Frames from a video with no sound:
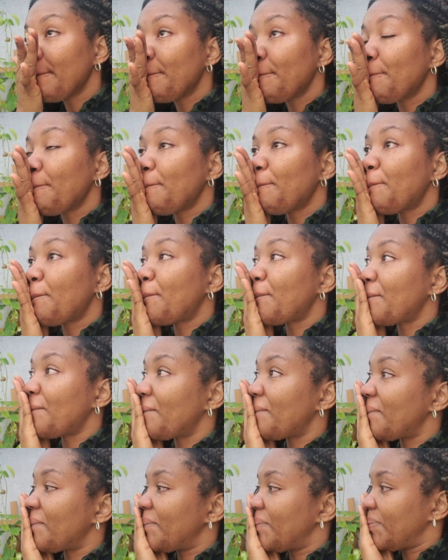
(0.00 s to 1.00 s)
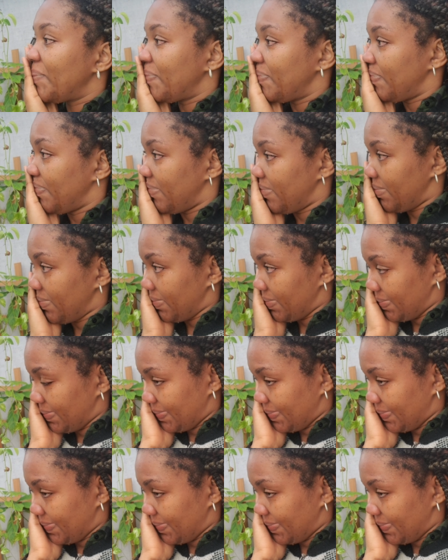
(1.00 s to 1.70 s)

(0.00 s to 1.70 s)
(no one is talking)